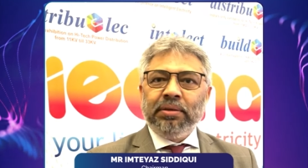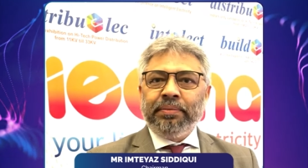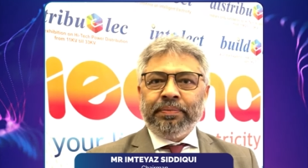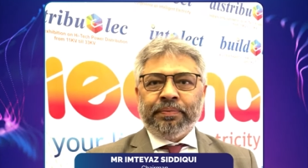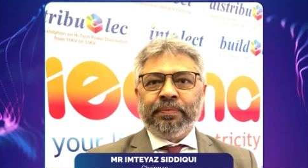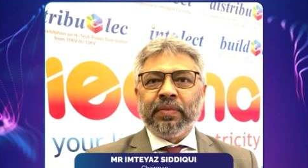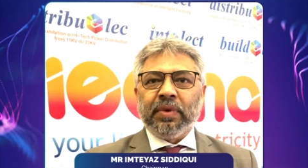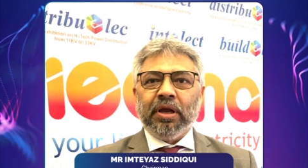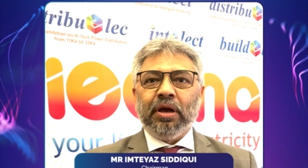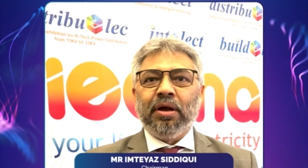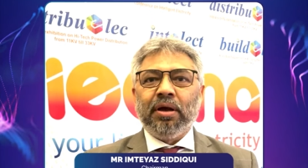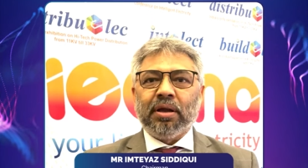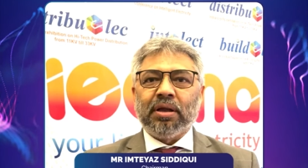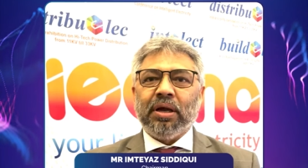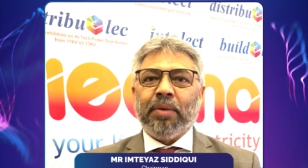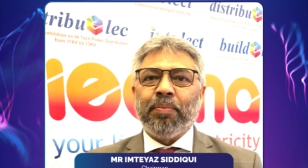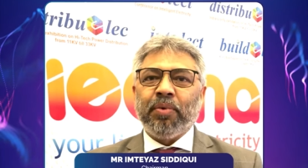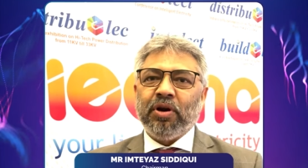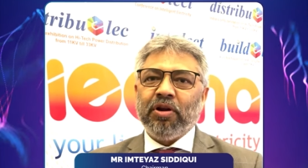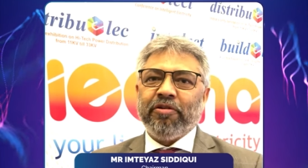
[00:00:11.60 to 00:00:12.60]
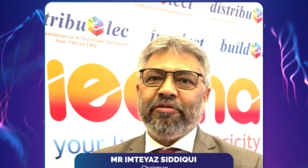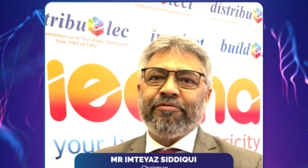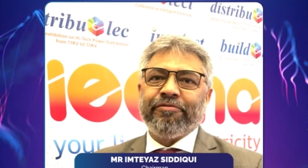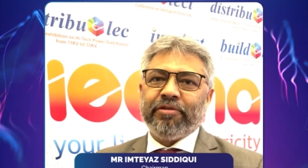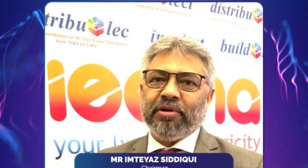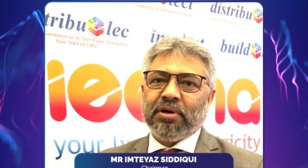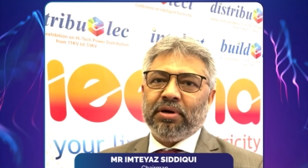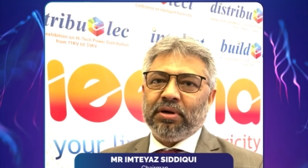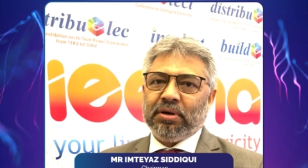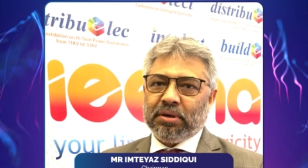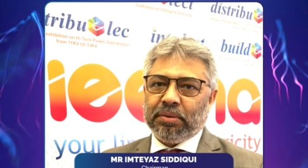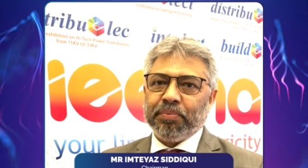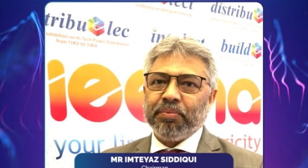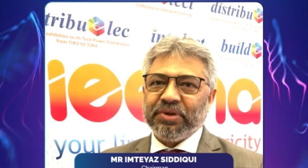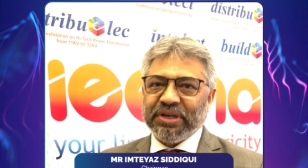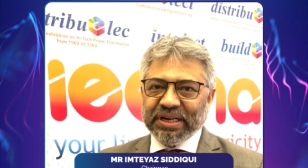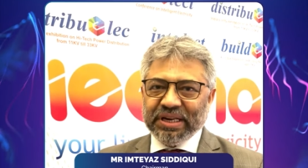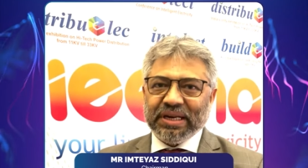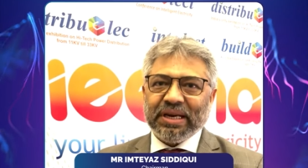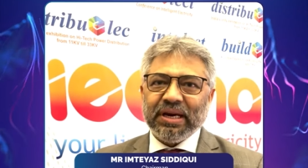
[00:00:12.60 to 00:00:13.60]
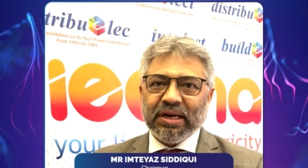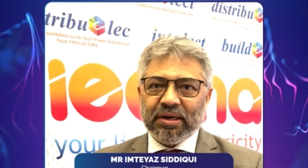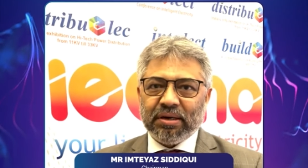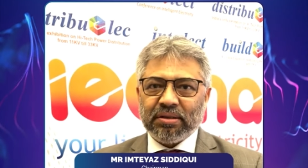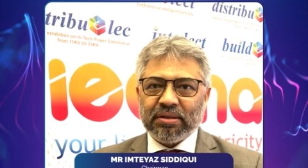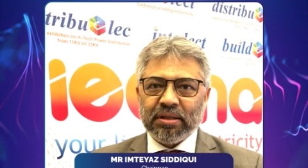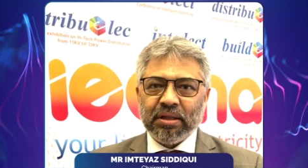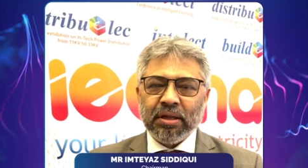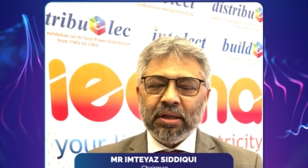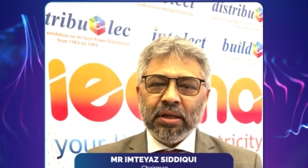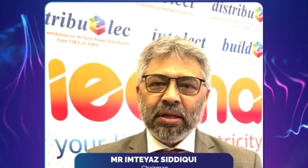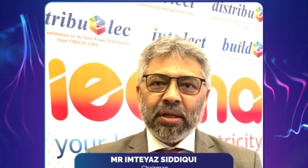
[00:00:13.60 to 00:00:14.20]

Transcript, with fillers: uh, couple of uh, decades,